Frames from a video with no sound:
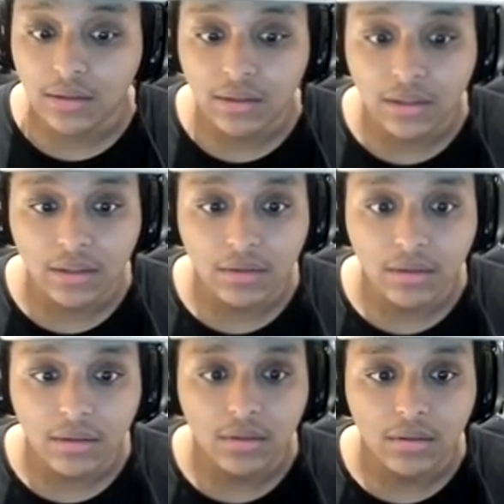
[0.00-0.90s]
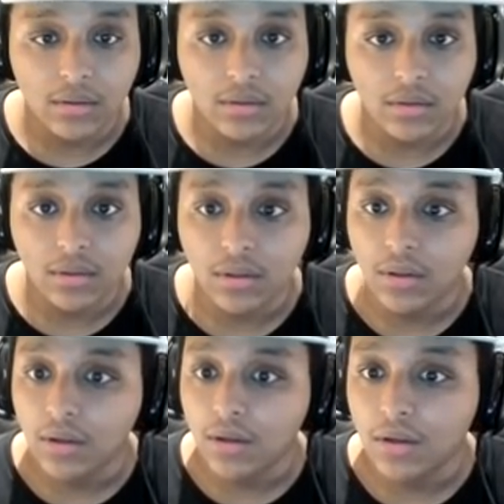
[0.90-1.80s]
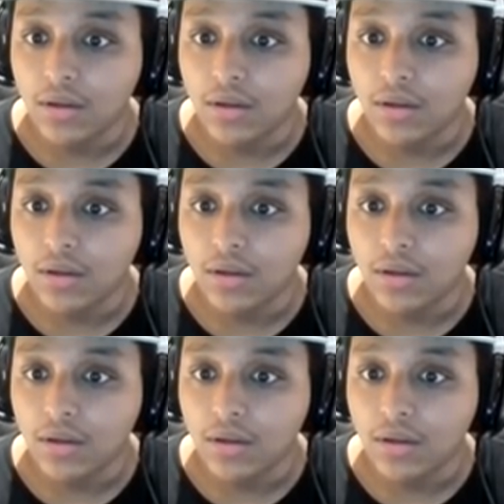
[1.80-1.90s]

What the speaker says: Nothing is said.